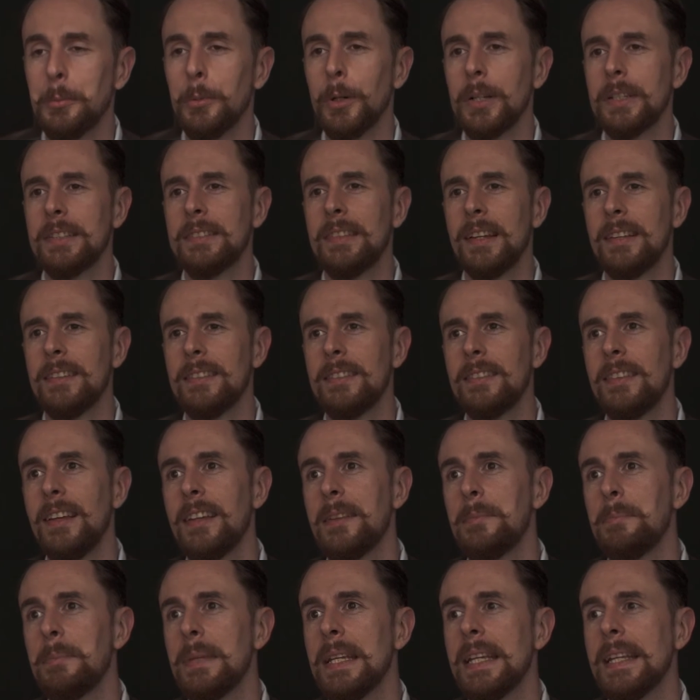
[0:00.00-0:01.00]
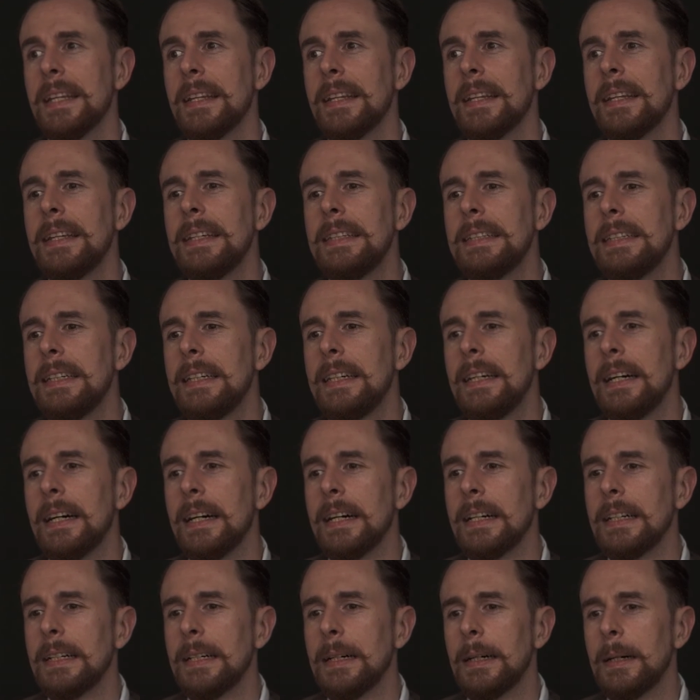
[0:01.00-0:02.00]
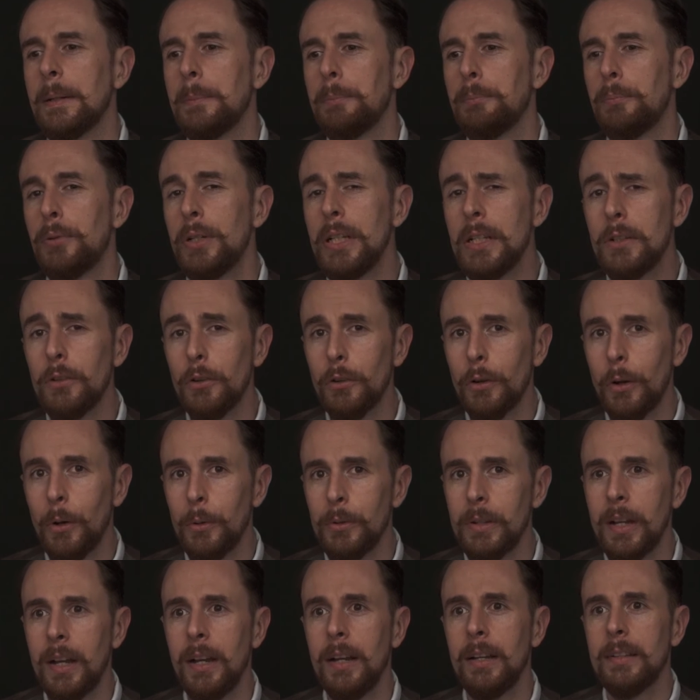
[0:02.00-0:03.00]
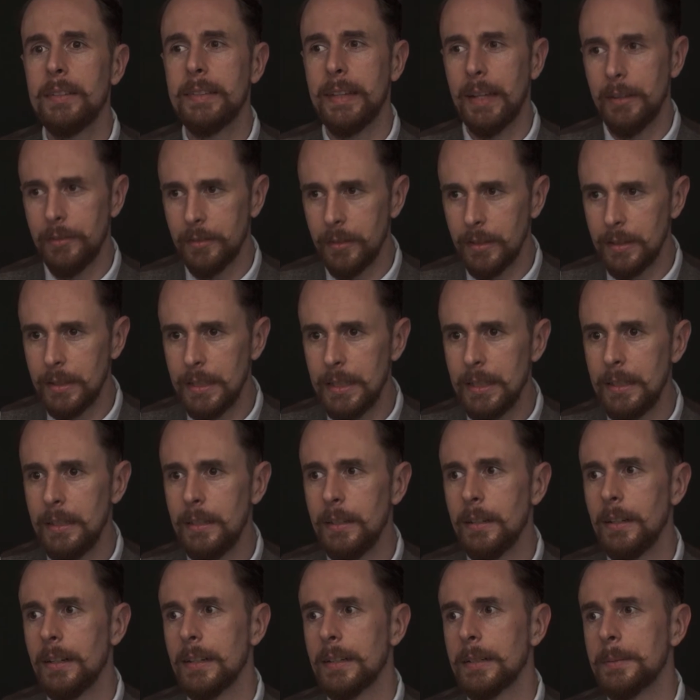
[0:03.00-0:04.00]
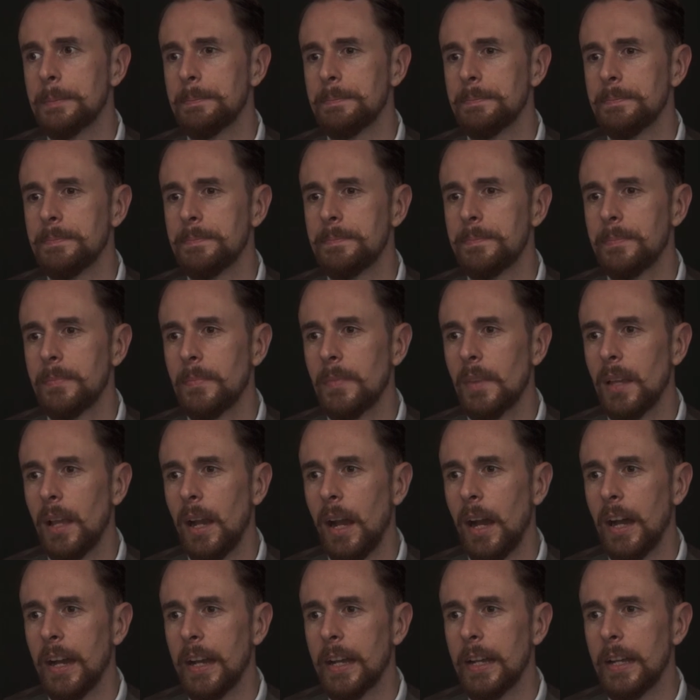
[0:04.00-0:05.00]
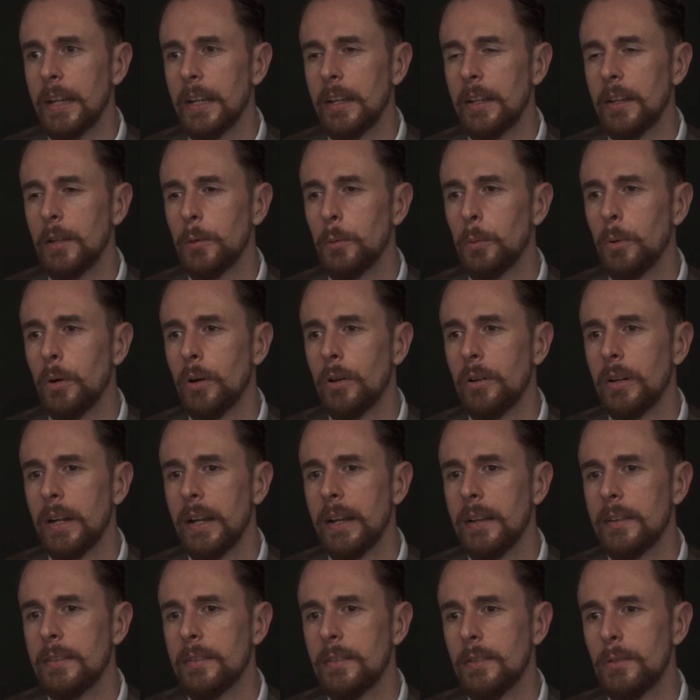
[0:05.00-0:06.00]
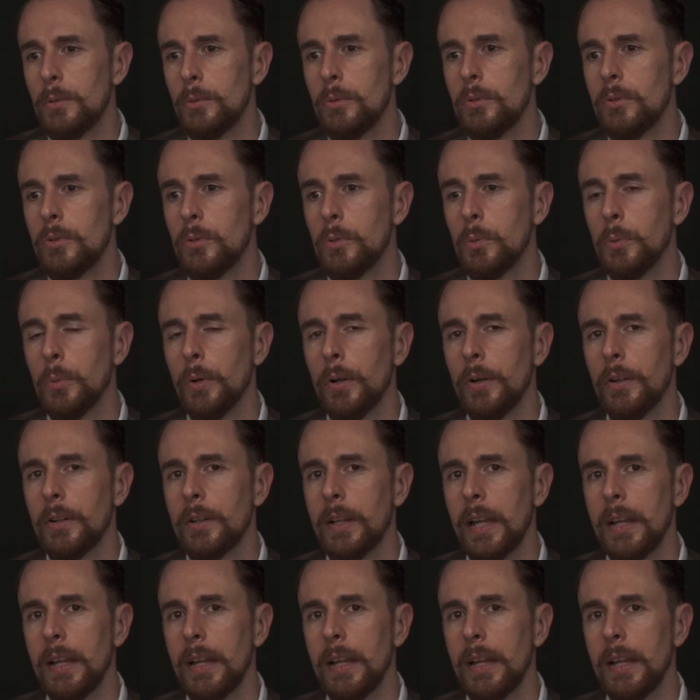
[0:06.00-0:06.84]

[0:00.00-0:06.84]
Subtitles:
what does that mean? Pre-corona, definitely. I wore a suit to work